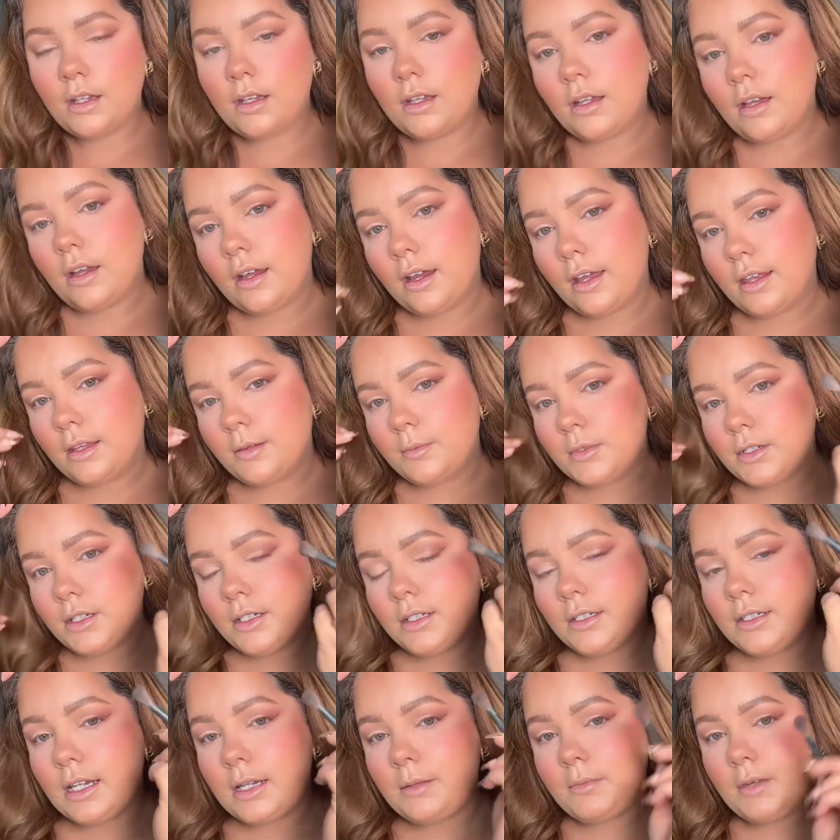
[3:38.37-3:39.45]
Okay, then I'm just gonna
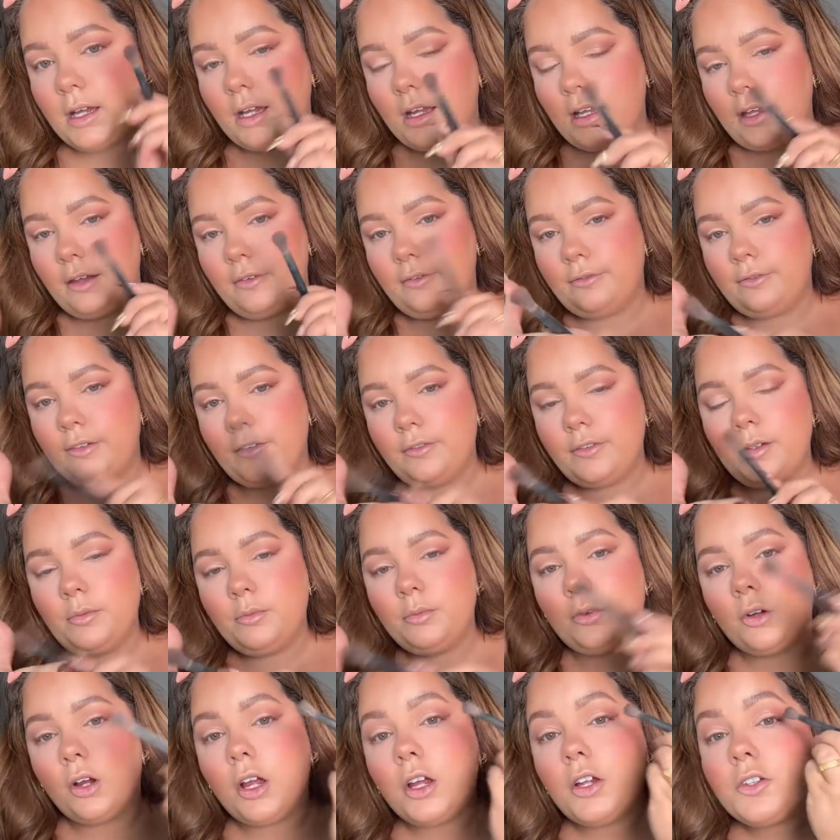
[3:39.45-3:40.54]
take my fluffy
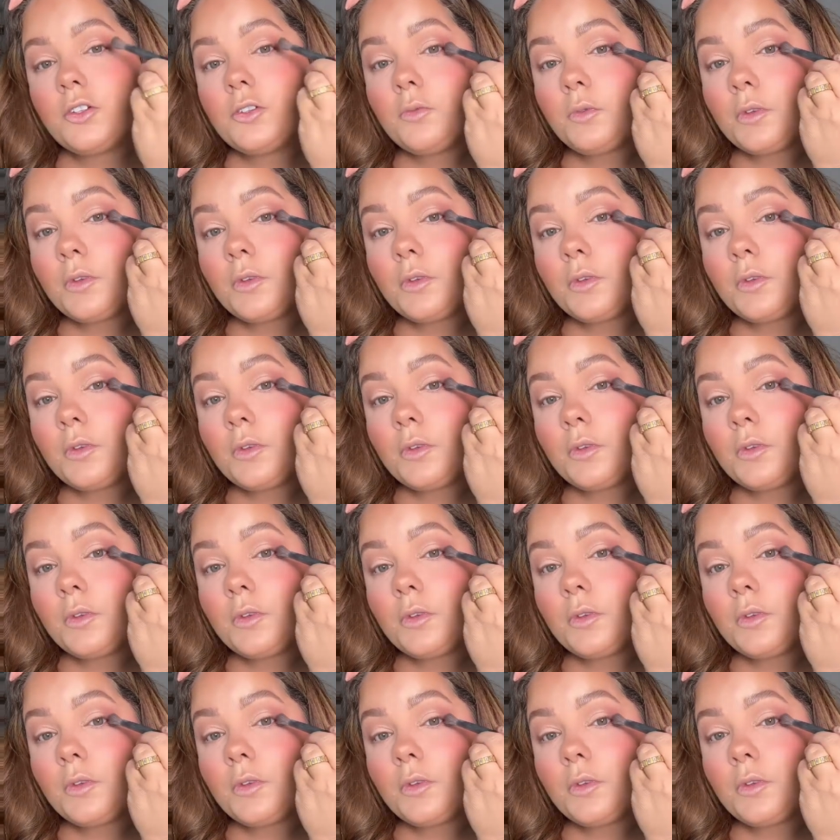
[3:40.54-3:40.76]
brush